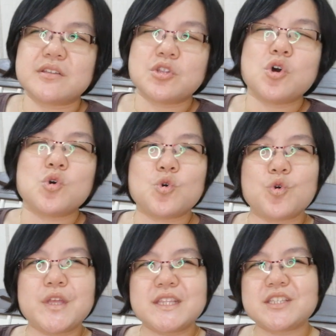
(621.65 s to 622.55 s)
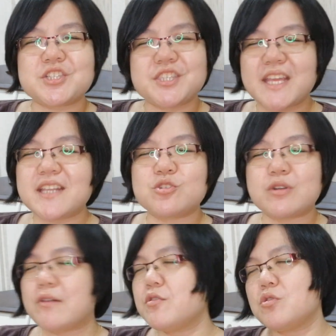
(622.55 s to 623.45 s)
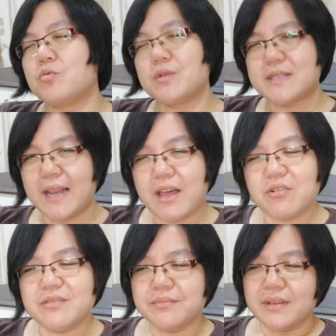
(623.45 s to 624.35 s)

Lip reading: no interstate travel was allowed,